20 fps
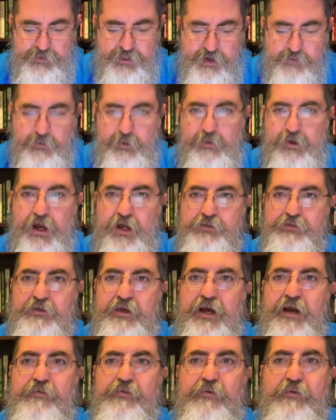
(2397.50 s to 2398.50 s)
But we also
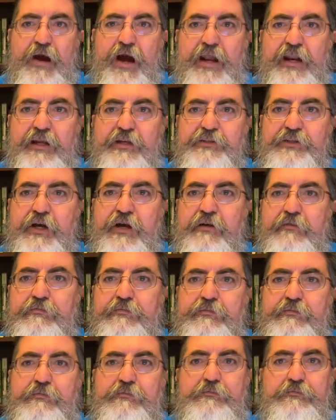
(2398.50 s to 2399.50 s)
have the writings of
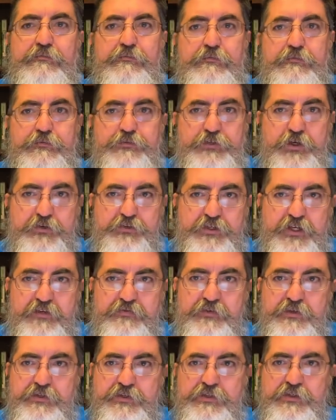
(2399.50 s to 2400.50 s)

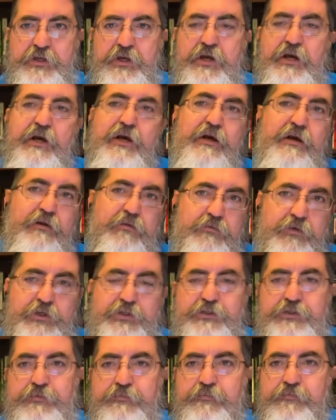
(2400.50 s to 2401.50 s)
Josephus,
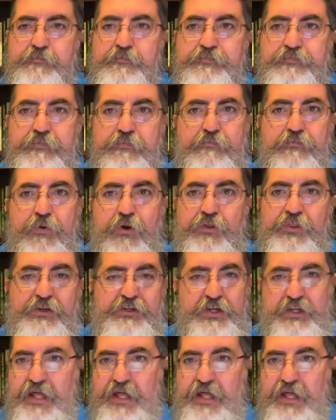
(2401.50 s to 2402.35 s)
which, boy, there's a